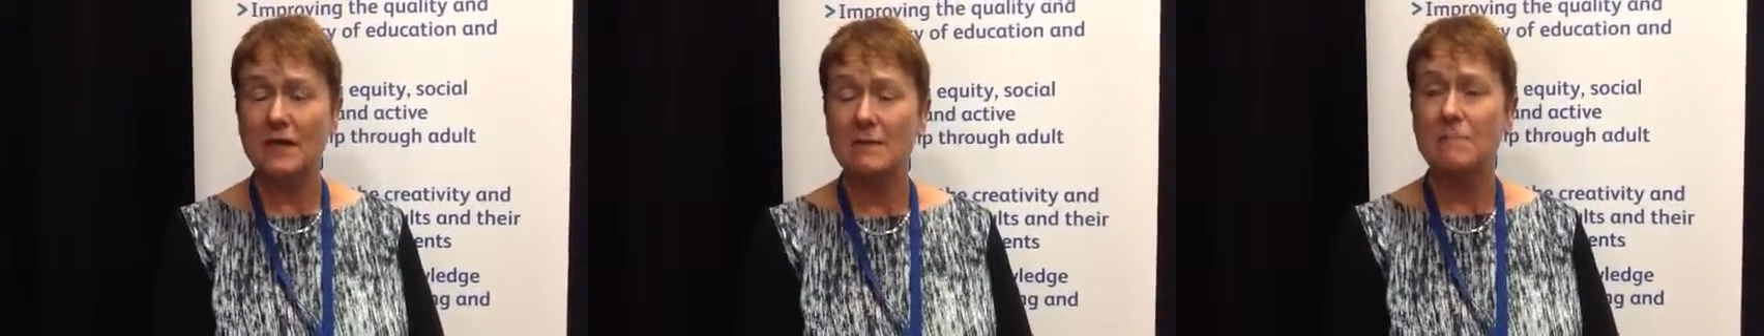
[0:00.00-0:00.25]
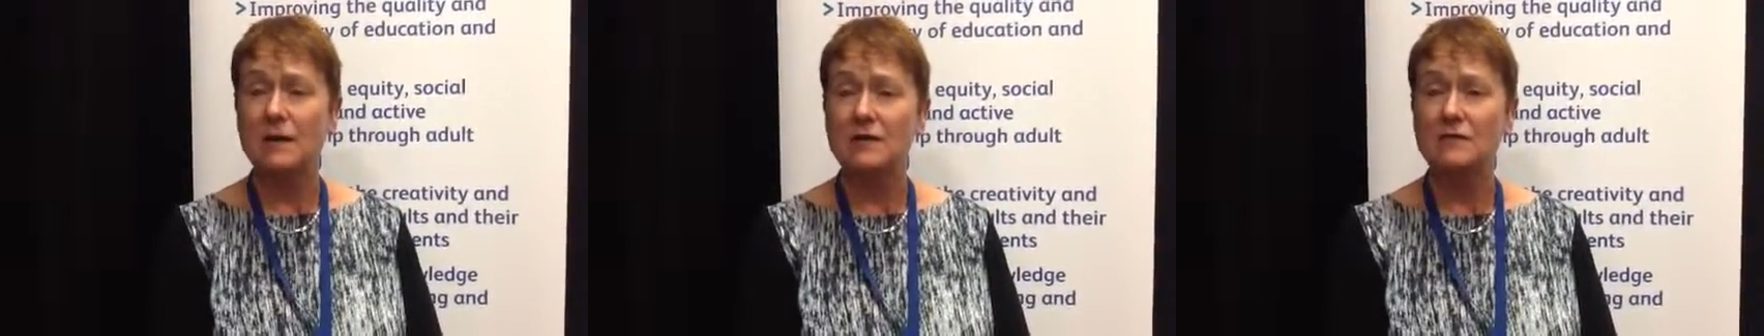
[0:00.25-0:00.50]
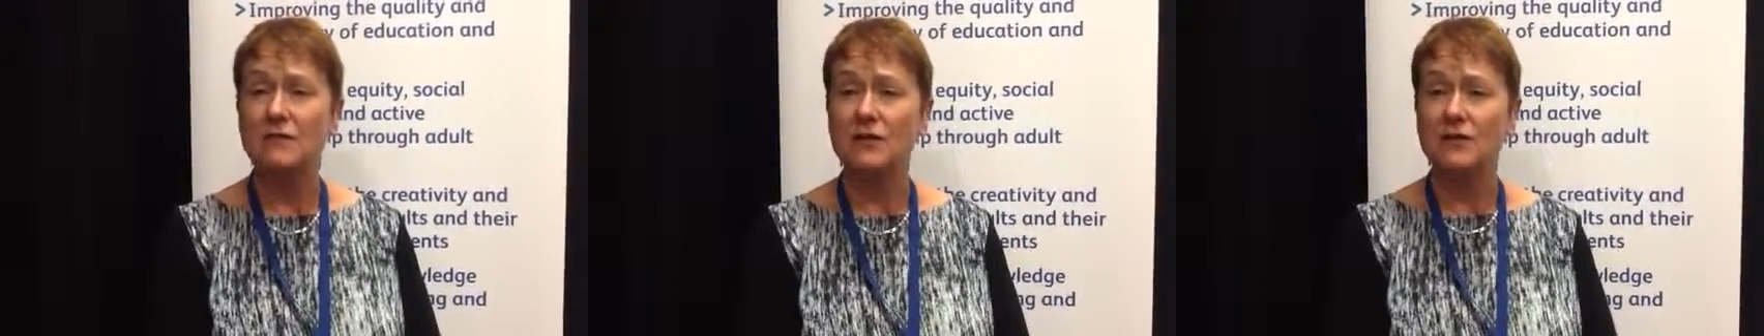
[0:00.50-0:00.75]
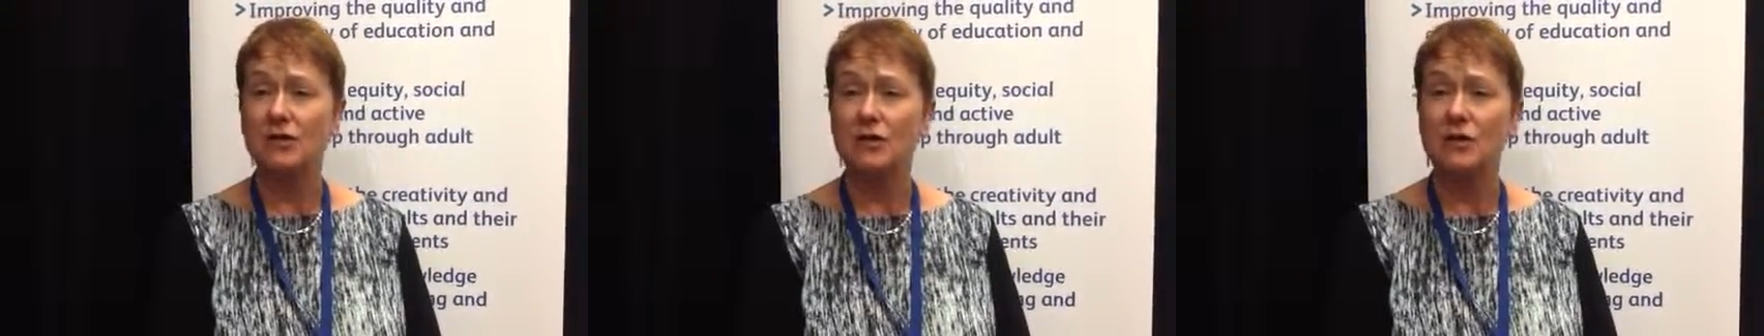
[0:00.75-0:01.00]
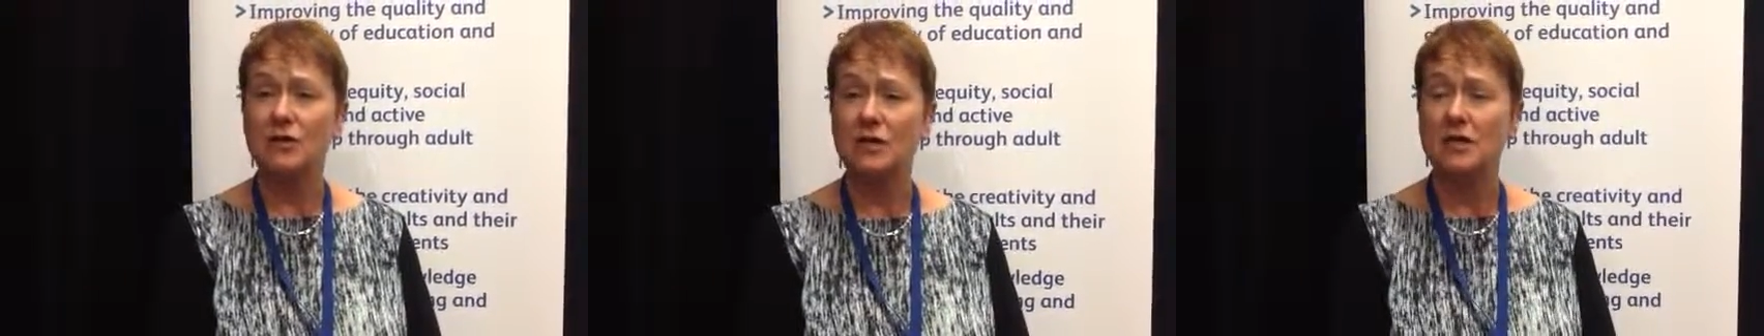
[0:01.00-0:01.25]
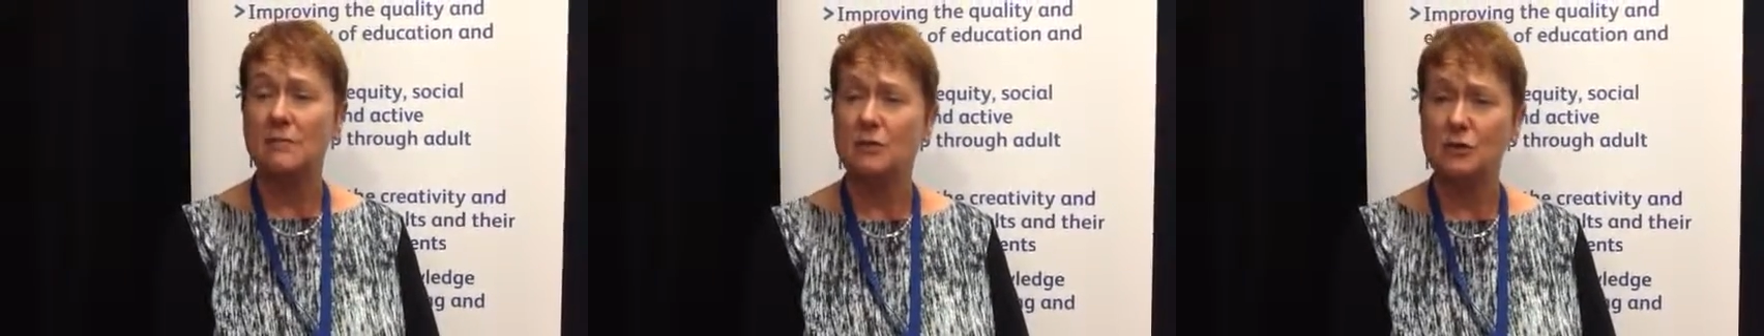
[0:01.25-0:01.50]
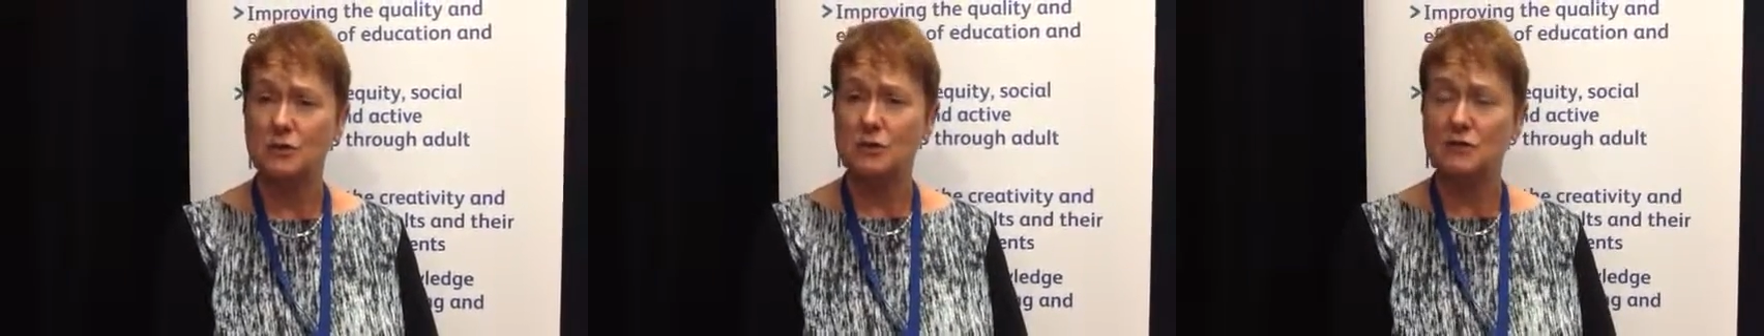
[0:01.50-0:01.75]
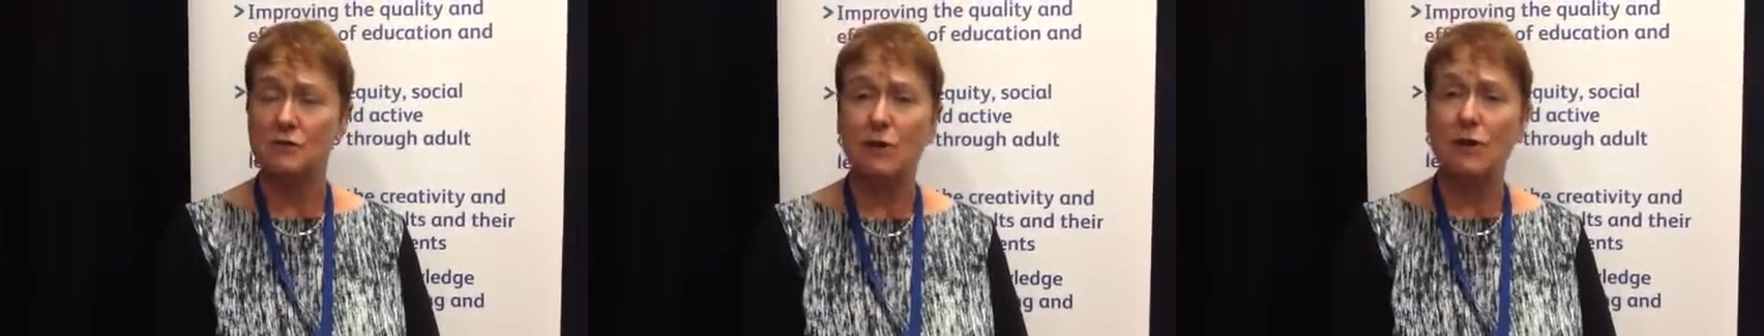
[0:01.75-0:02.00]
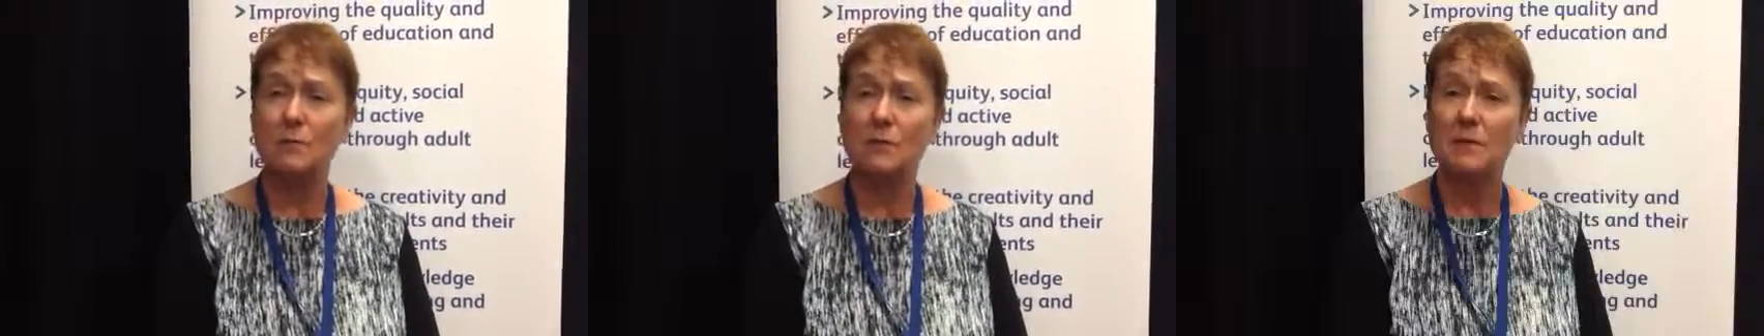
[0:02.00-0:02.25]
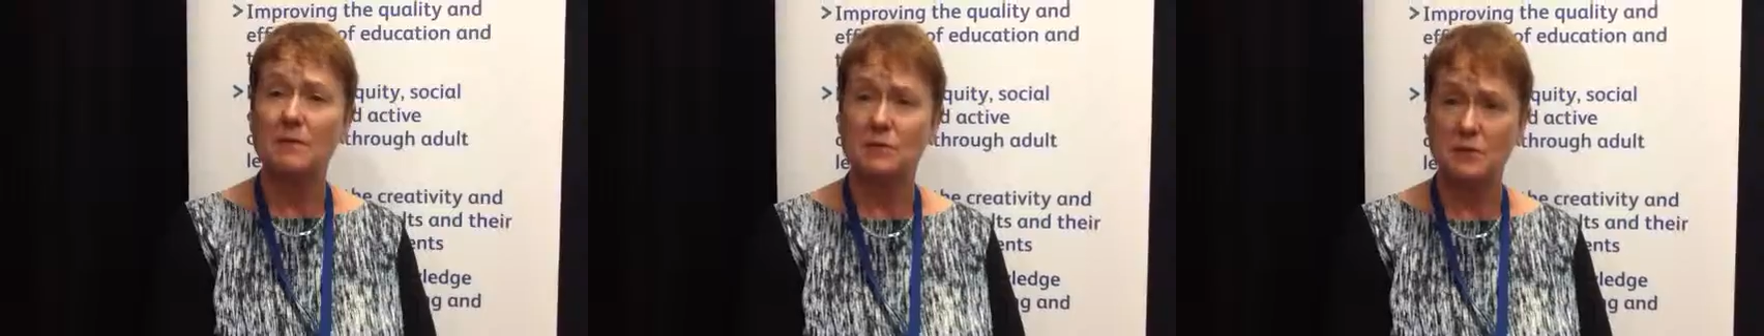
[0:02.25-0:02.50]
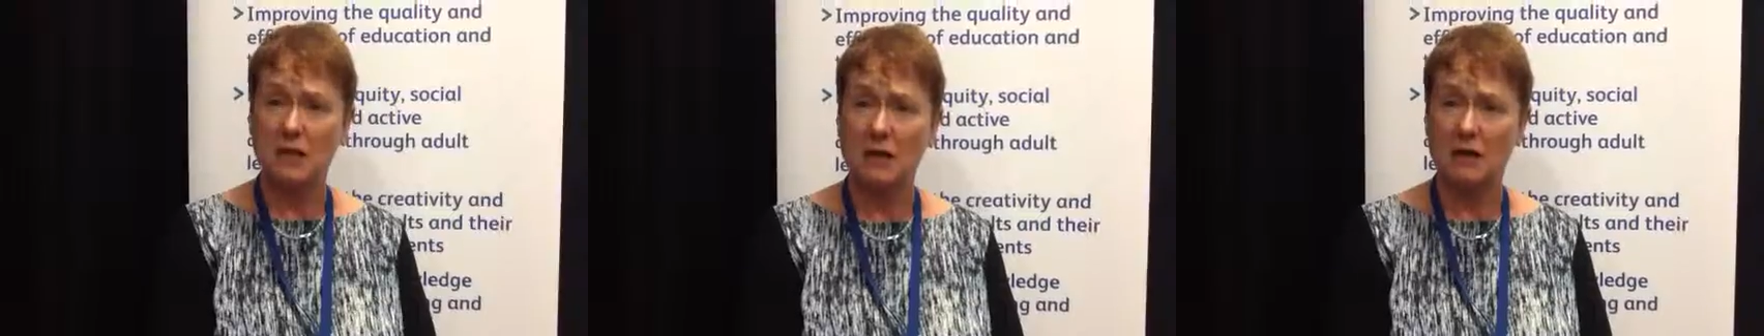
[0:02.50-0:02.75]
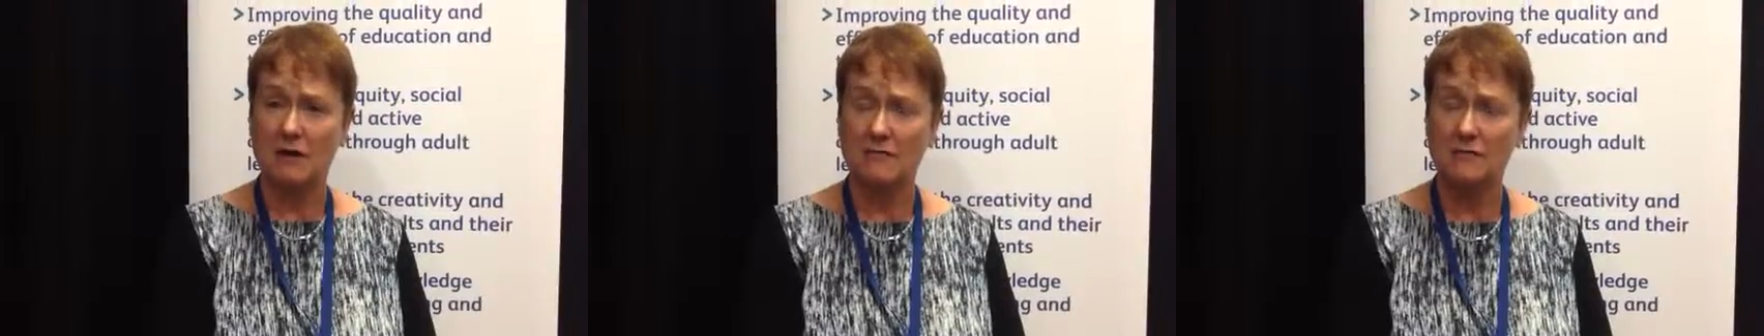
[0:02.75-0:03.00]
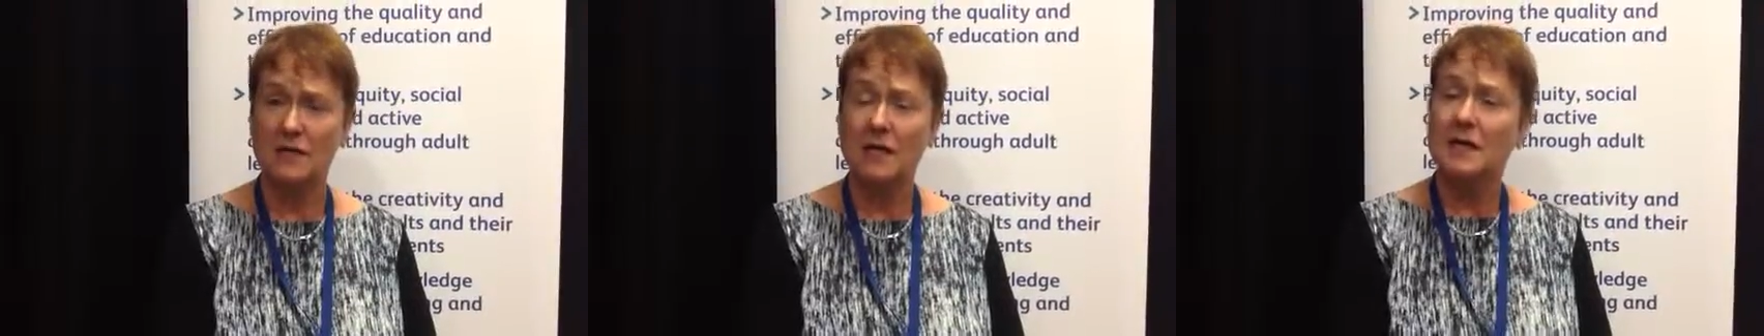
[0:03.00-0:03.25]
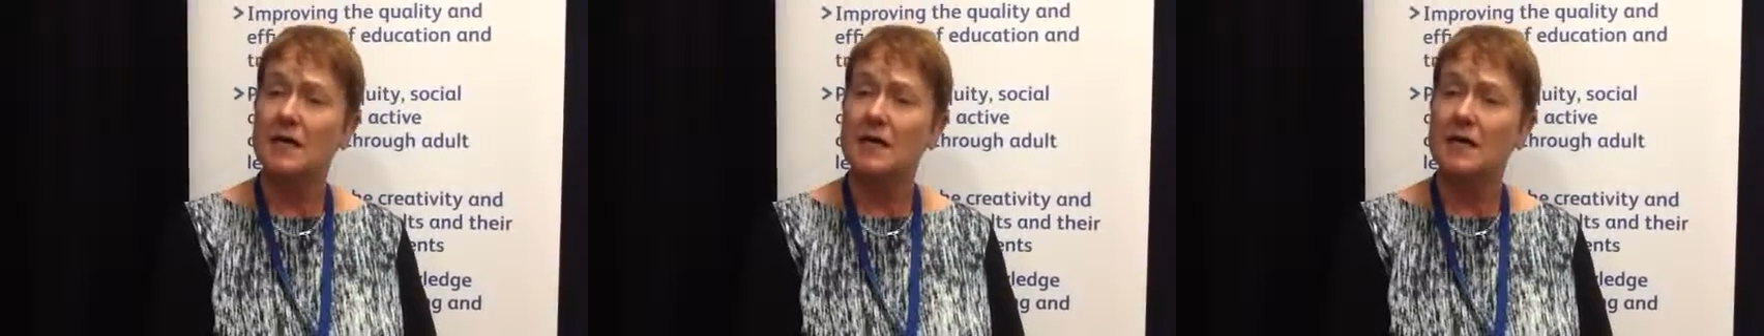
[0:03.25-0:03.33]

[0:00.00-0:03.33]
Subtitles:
impact of adult learning in a positive way on people's lives,